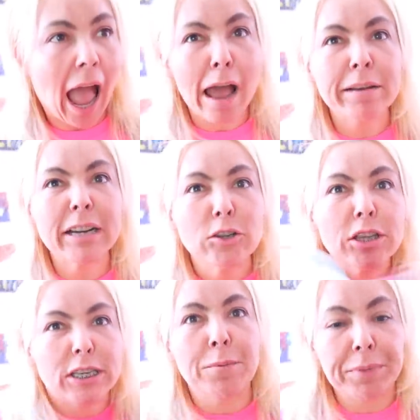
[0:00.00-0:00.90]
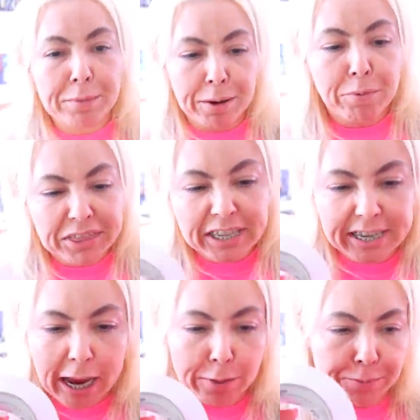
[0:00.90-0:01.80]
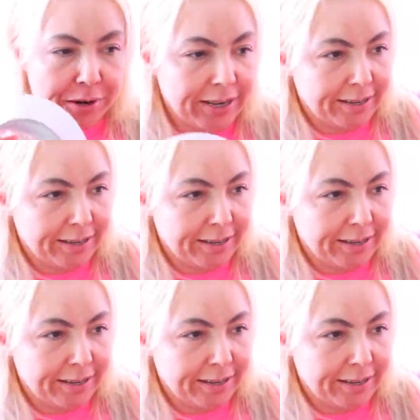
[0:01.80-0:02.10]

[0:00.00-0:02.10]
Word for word: I'm gonna do the same thing but with the tape.